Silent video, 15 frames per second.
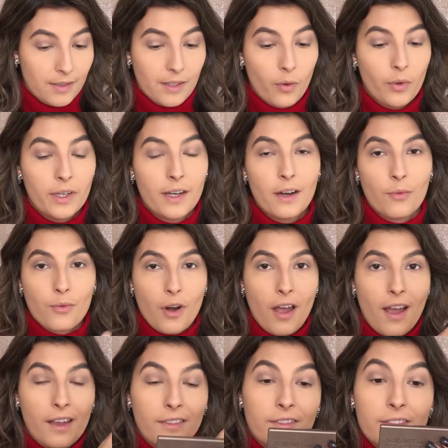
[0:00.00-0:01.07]
when it
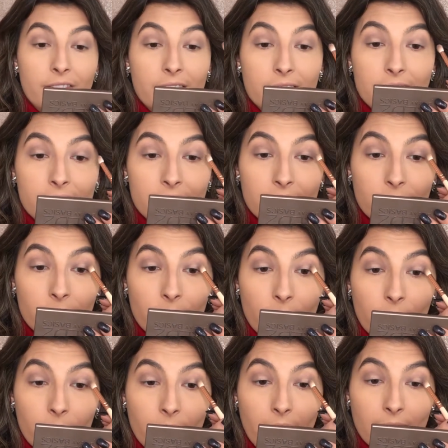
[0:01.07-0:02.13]
arrived,
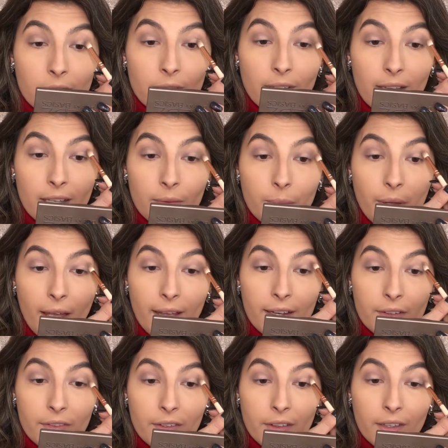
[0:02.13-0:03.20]
when we had to like unpack
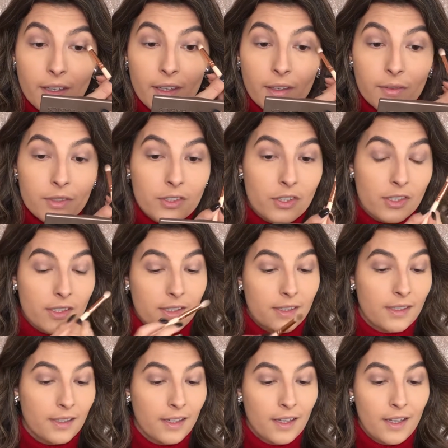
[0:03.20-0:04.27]
everything, it was just
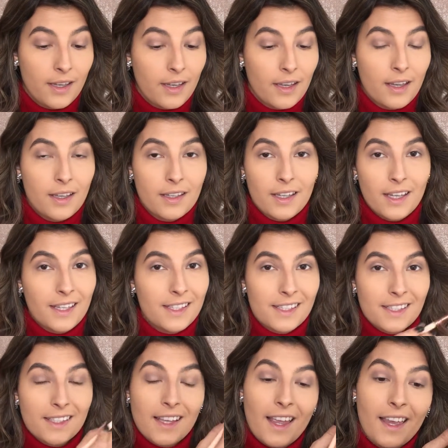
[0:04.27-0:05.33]

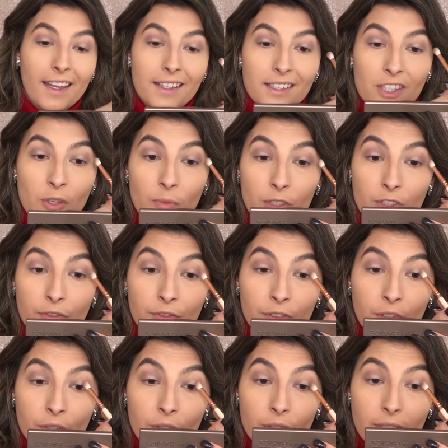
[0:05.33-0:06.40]
insane. So much
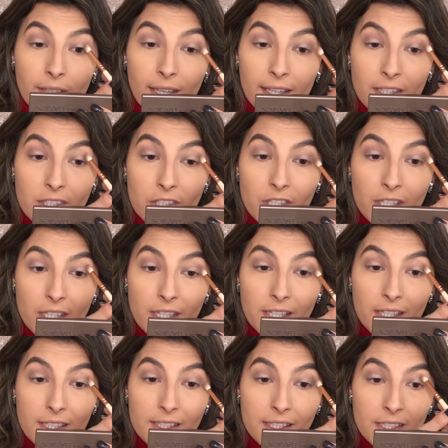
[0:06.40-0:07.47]
food and like
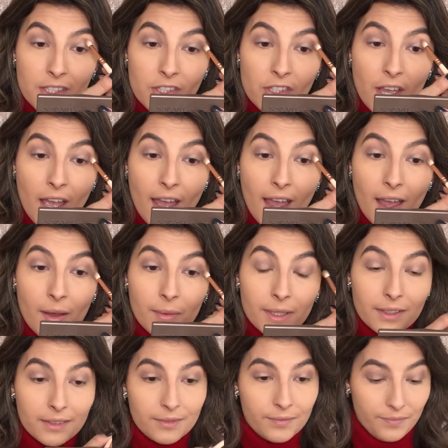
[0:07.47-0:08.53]
cheese and jam,
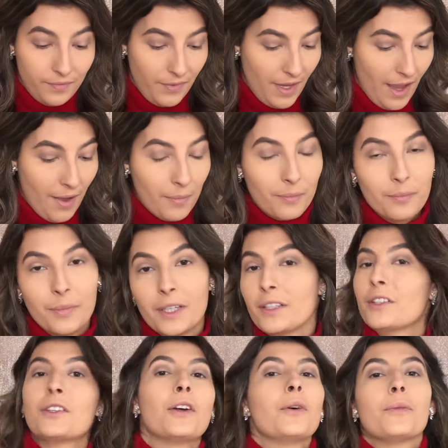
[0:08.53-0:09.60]
and yeah, but
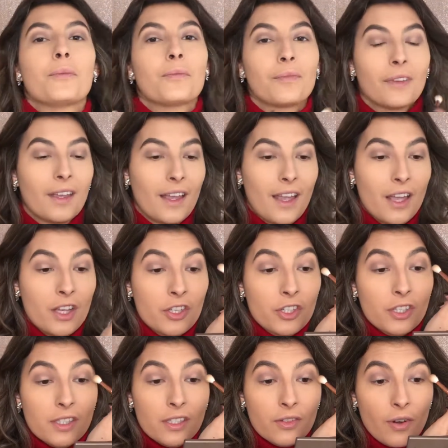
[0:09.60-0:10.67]
you know,
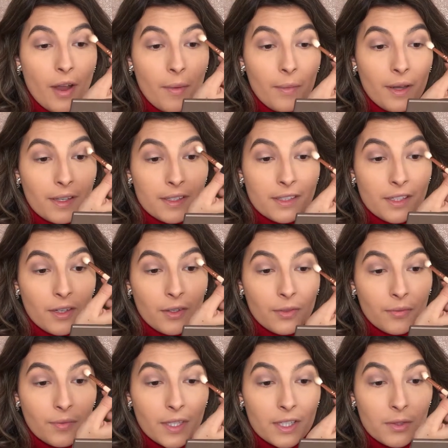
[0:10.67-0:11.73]
she's a grandma, so
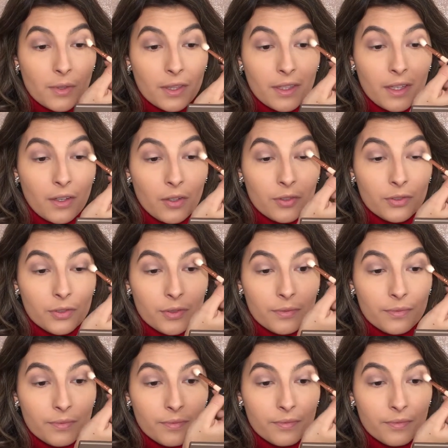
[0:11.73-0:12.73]
that's what they all do.